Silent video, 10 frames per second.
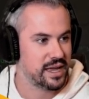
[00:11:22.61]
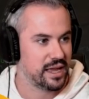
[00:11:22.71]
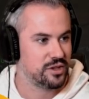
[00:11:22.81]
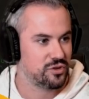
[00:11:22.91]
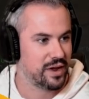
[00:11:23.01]

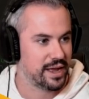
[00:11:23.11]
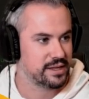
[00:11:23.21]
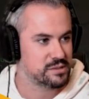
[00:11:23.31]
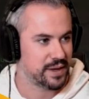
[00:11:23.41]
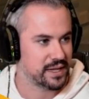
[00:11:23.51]
a
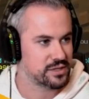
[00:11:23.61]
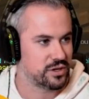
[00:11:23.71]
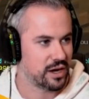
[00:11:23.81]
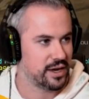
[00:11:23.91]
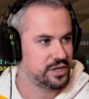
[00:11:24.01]
tracking spell to
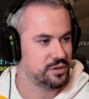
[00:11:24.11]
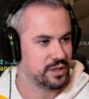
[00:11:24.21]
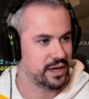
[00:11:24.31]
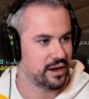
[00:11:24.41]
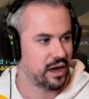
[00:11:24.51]
guide you there.